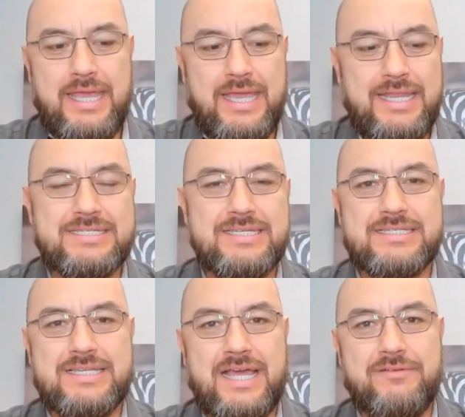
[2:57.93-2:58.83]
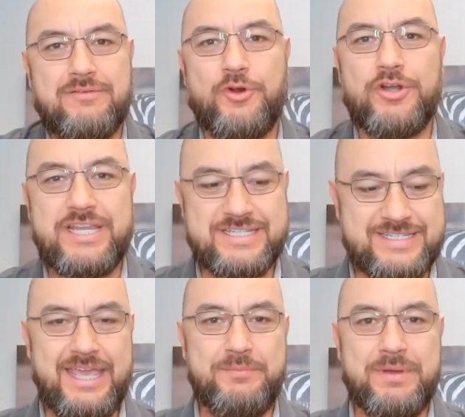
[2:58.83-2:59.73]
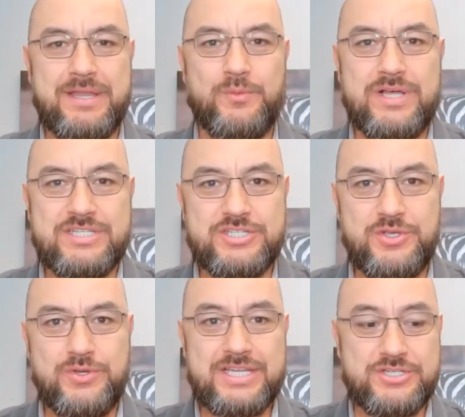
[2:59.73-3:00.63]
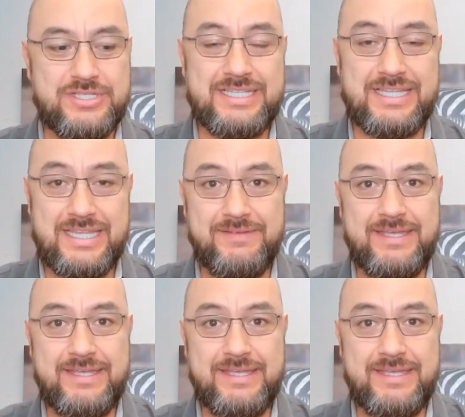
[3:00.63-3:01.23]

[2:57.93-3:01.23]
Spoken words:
And it's kind of corny to say, but once you actually live